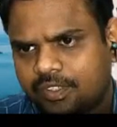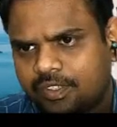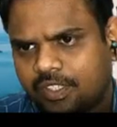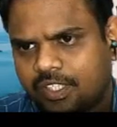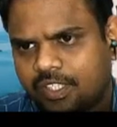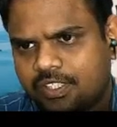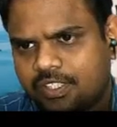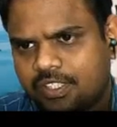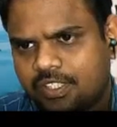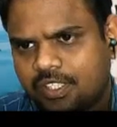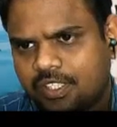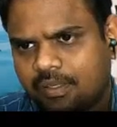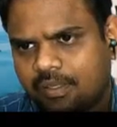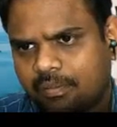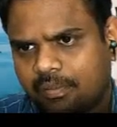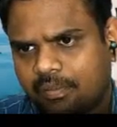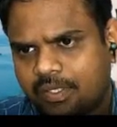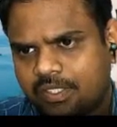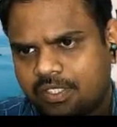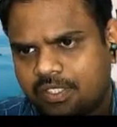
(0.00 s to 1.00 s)
PCA,
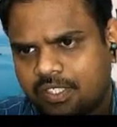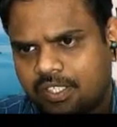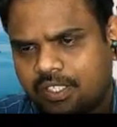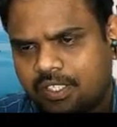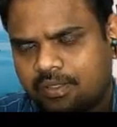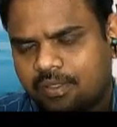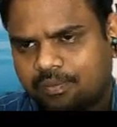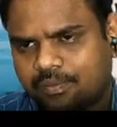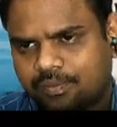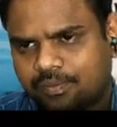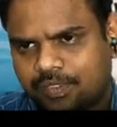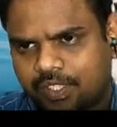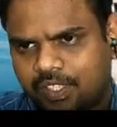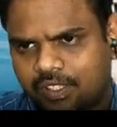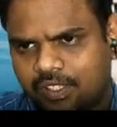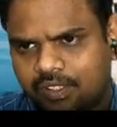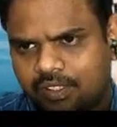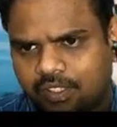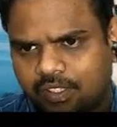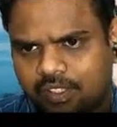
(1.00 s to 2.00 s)

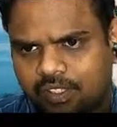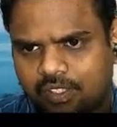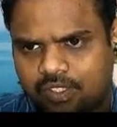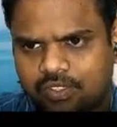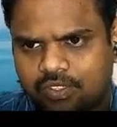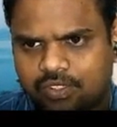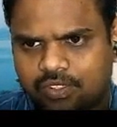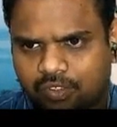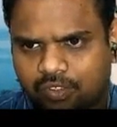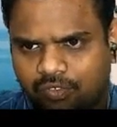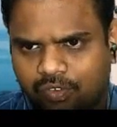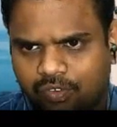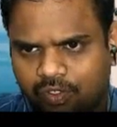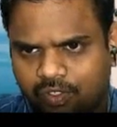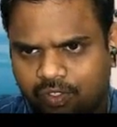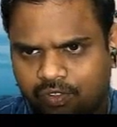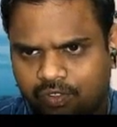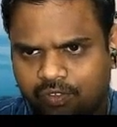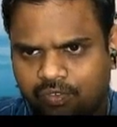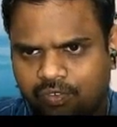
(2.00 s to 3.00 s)
right? So
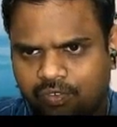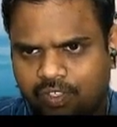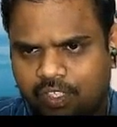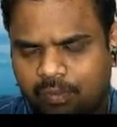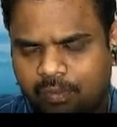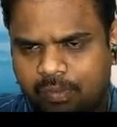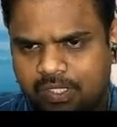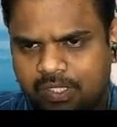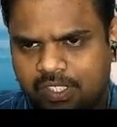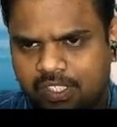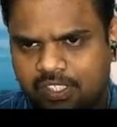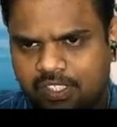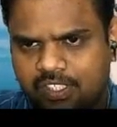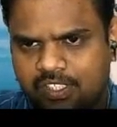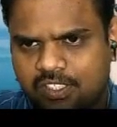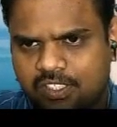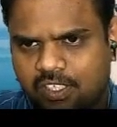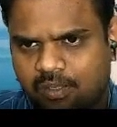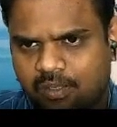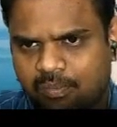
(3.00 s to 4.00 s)
if let me say
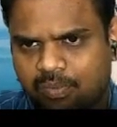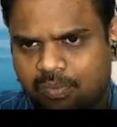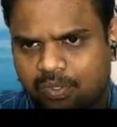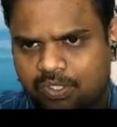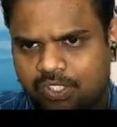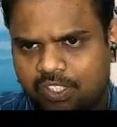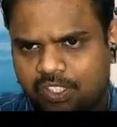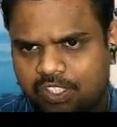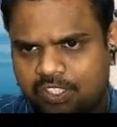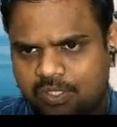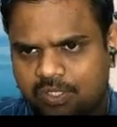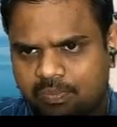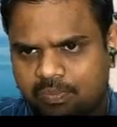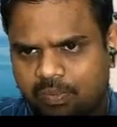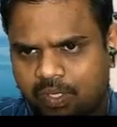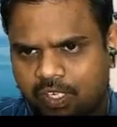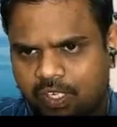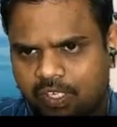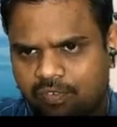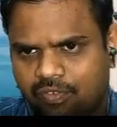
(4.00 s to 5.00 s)
this composition is
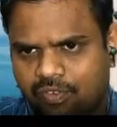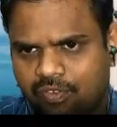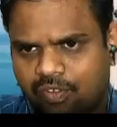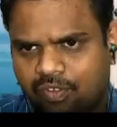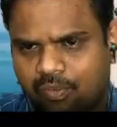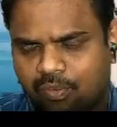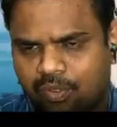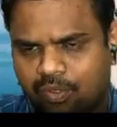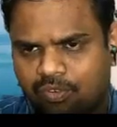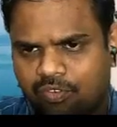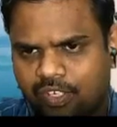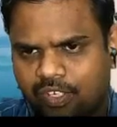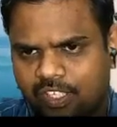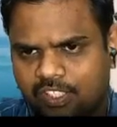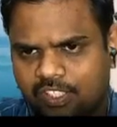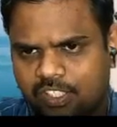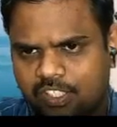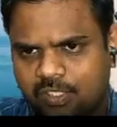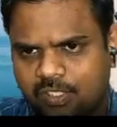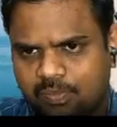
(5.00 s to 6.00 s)
0.4, mole
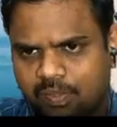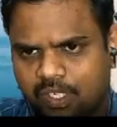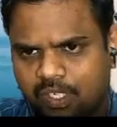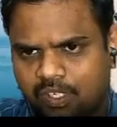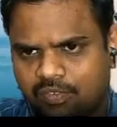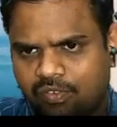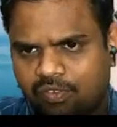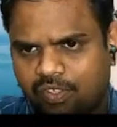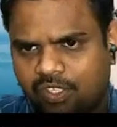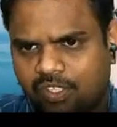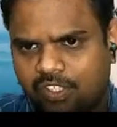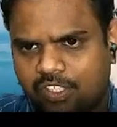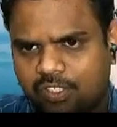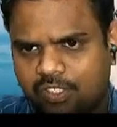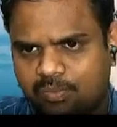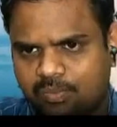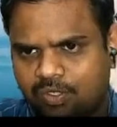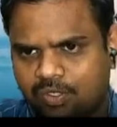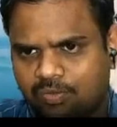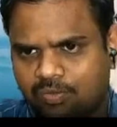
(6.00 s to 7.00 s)
fraction is 0.4, and this
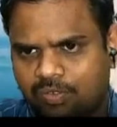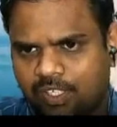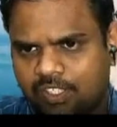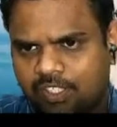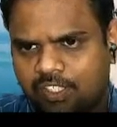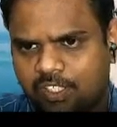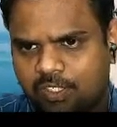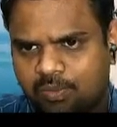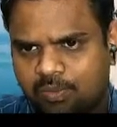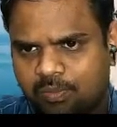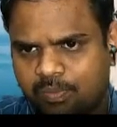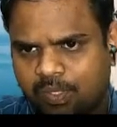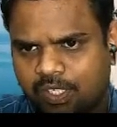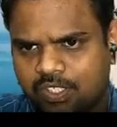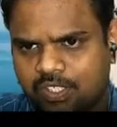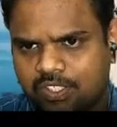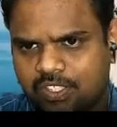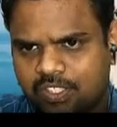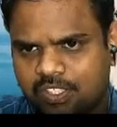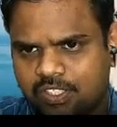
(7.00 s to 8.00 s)
mole fraction is
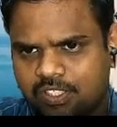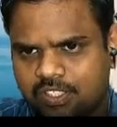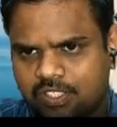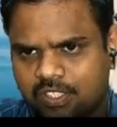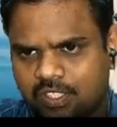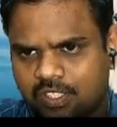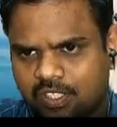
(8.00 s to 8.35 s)
0.6